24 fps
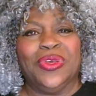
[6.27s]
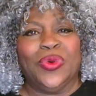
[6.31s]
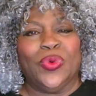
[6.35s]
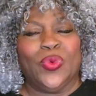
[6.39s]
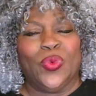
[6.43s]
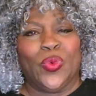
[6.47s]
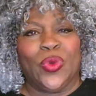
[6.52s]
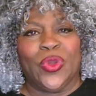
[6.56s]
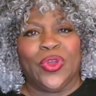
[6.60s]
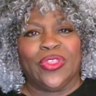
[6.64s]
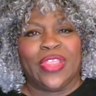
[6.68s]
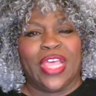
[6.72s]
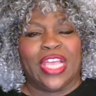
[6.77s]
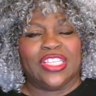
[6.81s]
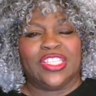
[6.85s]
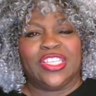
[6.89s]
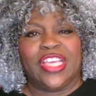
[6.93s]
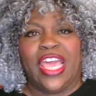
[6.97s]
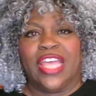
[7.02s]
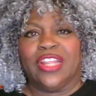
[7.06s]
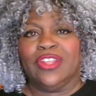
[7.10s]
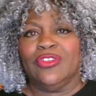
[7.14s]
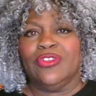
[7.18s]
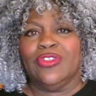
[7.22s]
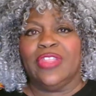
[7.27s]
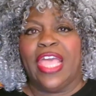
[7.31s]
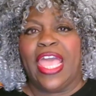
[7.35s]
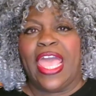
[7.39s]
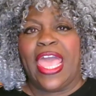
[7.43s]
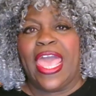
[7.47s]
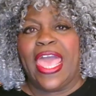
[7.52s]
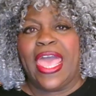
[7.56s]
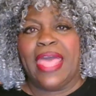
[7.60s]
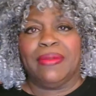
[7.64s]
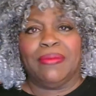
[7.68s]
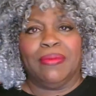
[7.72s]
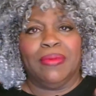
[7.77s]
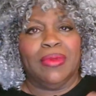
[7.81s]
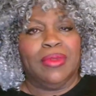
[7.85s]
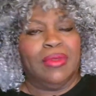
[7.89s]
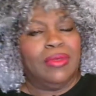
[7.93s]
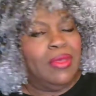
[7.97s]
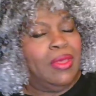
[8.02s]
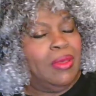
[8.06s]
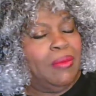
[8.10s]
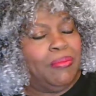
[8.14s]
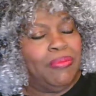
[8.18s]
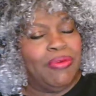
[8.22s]
We're that channel that
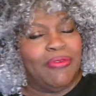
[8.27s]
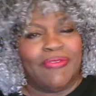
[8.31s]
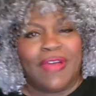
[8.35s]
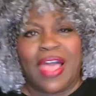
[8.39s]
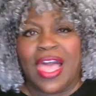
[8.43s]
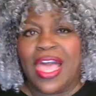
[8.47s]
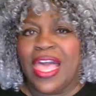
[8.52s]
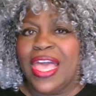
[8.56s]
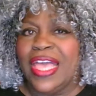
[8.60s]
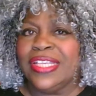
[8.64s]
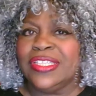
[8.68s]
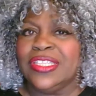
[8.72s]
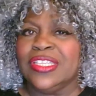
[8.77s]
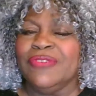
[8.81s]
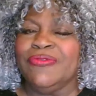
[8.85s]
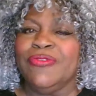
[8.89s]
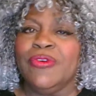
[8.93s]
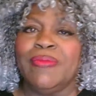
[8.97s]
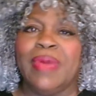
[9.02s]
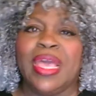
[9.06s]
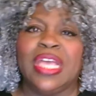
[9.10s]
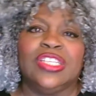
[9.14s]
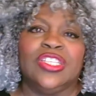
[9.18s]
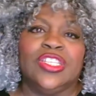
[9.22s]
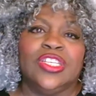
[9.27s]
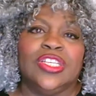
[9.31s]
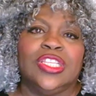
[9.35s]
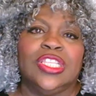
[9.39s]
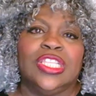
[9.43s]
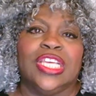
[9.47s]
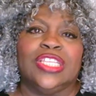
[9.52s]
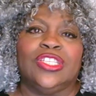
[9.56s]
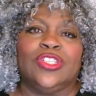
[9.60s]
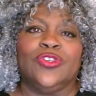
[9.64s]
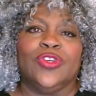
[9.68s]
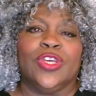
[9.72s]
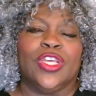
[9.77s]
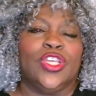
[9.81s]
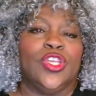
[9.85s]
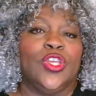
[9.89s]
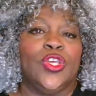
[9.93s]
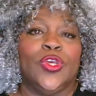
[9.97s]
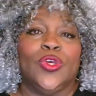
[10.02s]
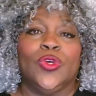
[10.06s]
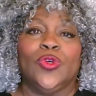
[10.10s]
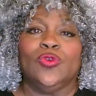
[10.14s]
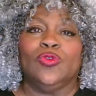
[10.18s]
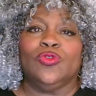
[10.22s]
provides information that you can
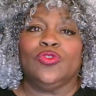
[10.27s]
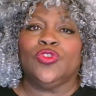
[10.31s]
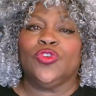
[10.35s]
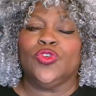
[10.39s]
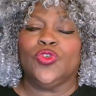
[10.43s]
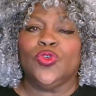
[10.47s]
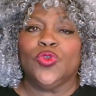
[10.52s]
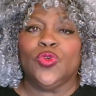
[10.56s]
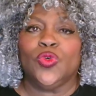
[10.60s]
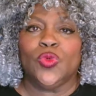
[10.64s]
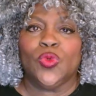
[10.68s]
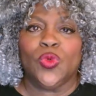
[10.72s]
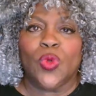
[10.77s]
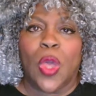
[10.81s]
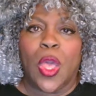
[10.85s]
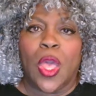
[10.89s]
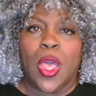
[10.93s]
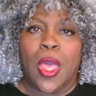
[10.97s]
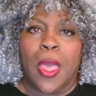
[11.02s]
use to